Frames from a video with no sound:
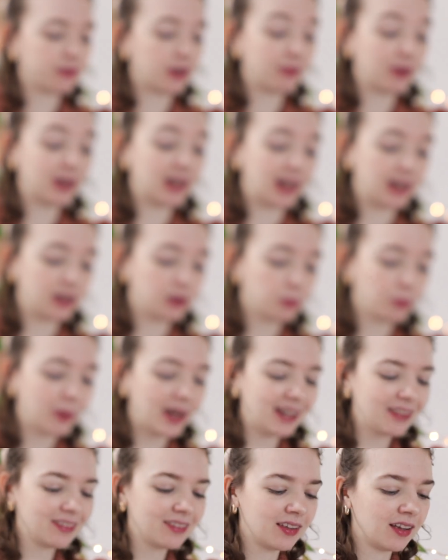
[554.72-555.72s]
very
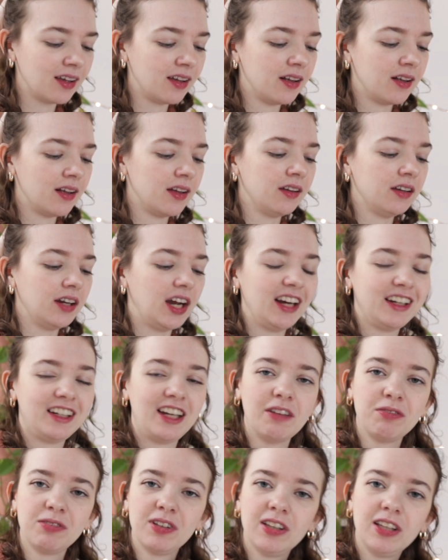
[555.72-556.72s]
lightweight. I
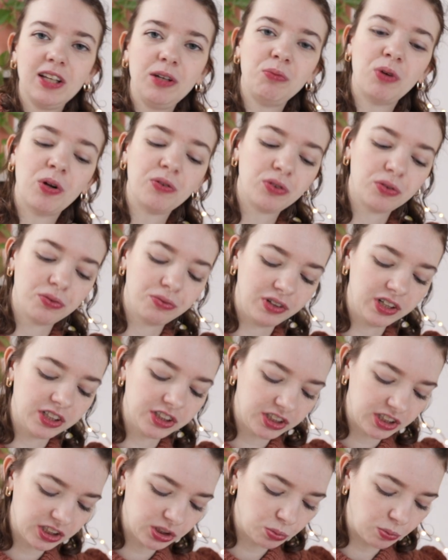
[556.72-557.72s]
definitely want to
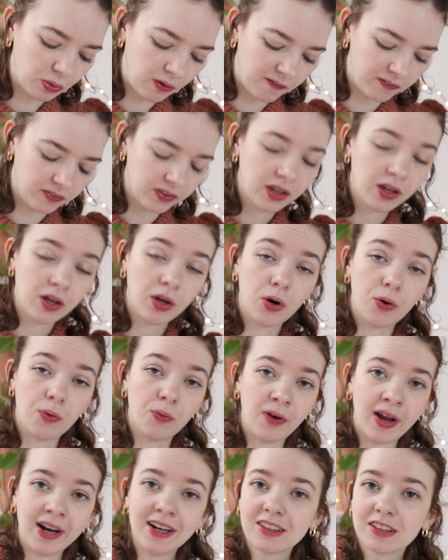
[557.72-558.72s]
finish this one
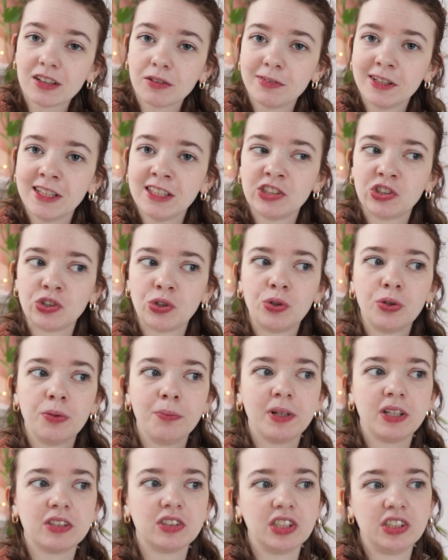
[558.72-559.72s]
relatively soon
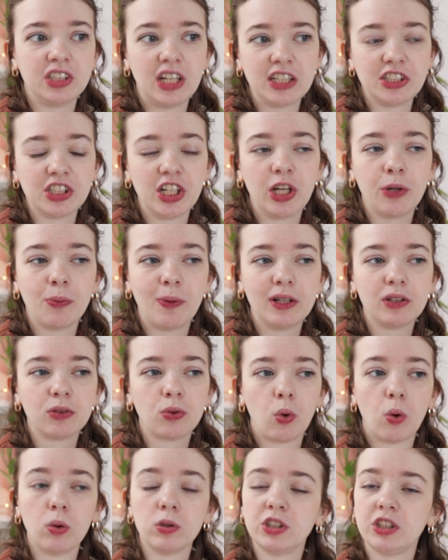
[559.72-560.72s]
because it's actually quite
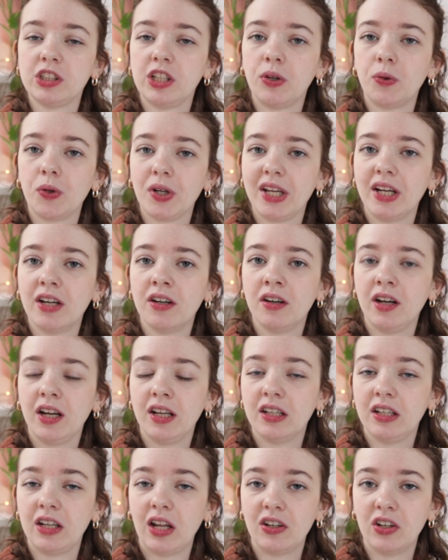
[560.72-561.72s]
cold still here in
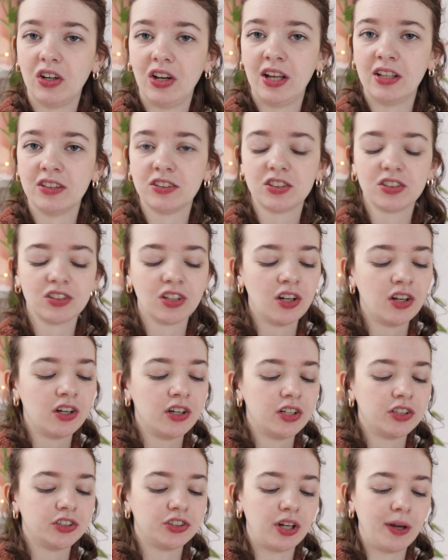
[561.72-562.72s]
the Netherlands.
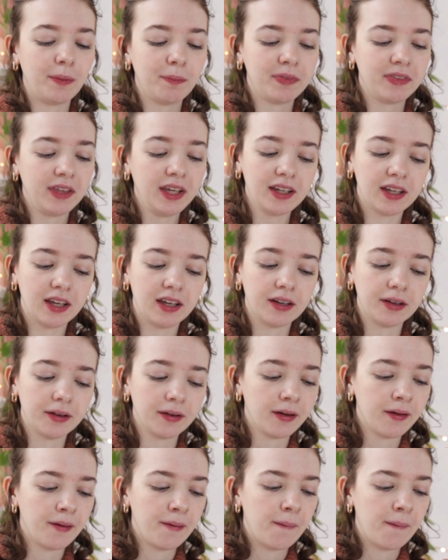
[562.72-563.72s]
So I'm
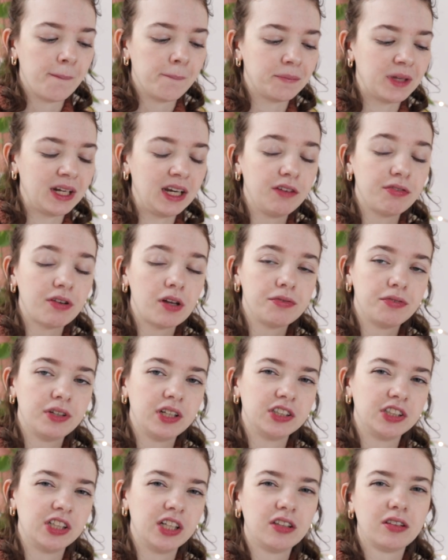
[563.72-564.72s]
thinking that if I
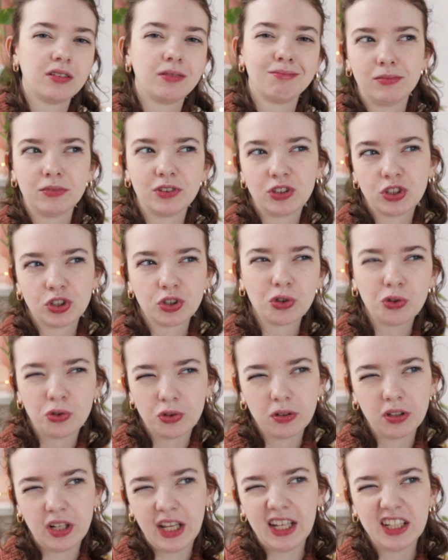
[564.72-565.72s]
finish it
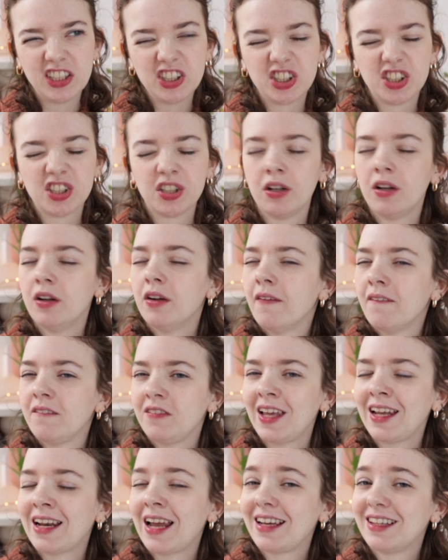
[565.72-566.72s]
soon-ish,
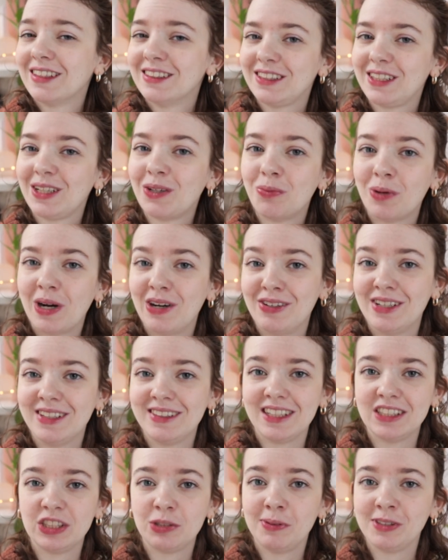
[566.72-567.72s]
then I can still wear
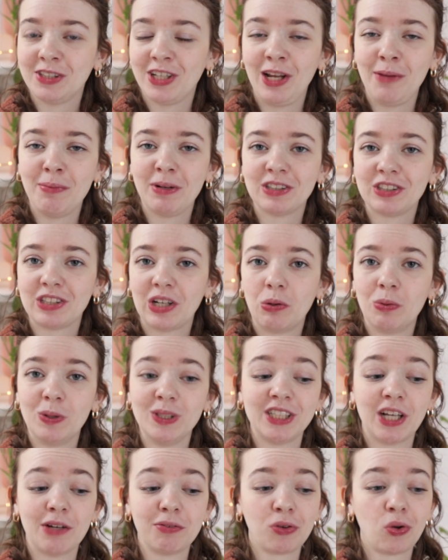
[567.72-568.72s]
it, especially because I
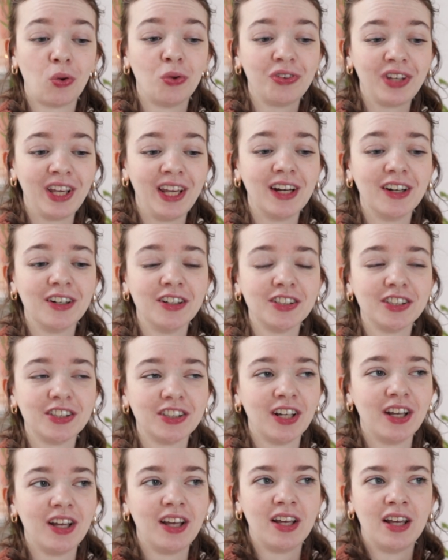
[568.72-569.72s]
always have cold ears.
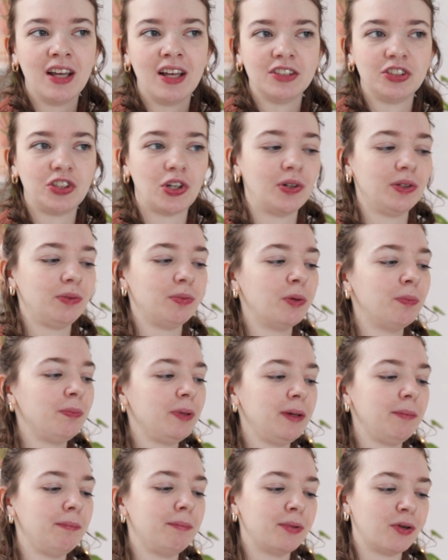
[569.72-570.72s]
So it will
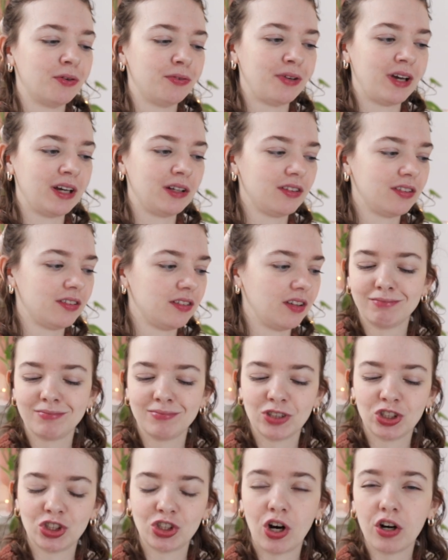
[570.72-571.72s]
be perfect
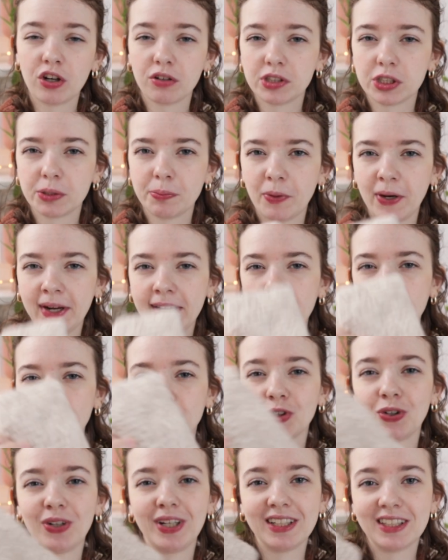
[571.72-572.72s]
start of spring,
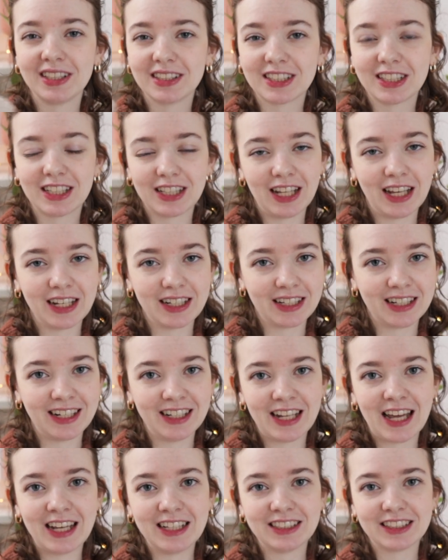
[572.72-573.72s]
also in this like
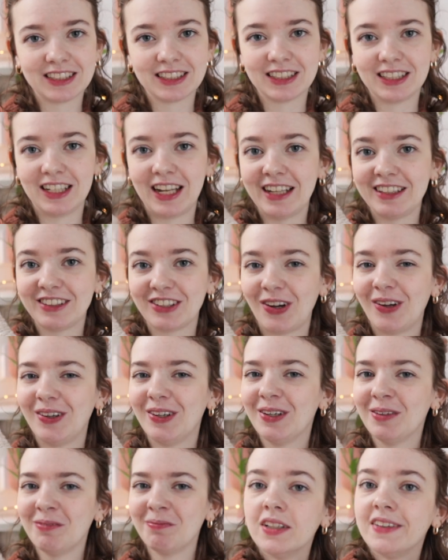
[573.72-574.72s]
nice light
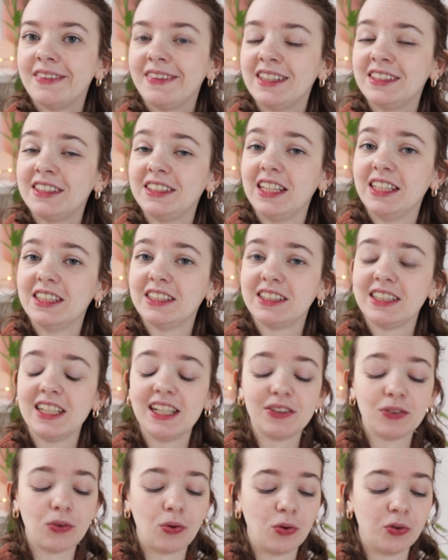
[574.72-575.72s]
color. This is
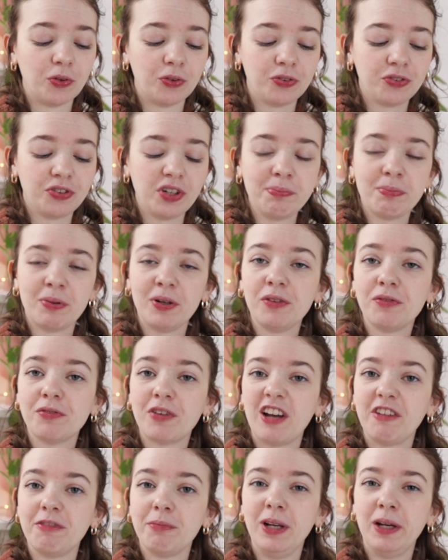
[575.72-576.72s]
knit on
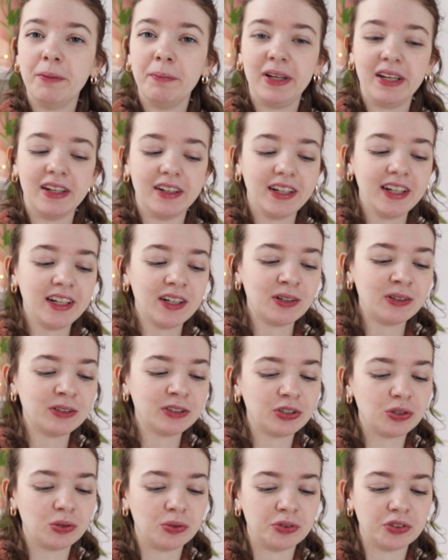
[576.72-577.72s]
3.5mm
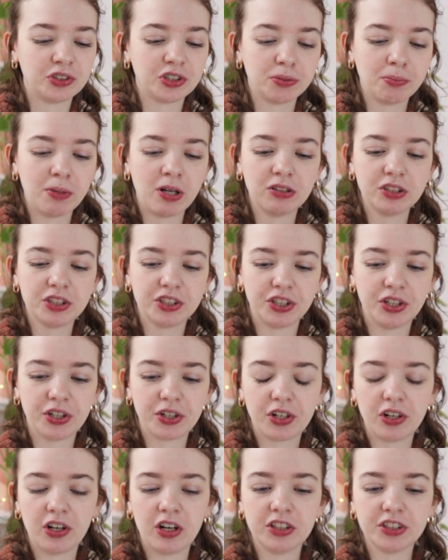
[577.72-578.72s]
needles on small
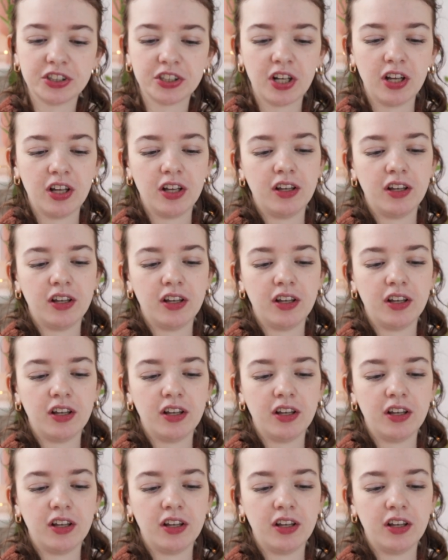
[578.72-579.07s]
circulars.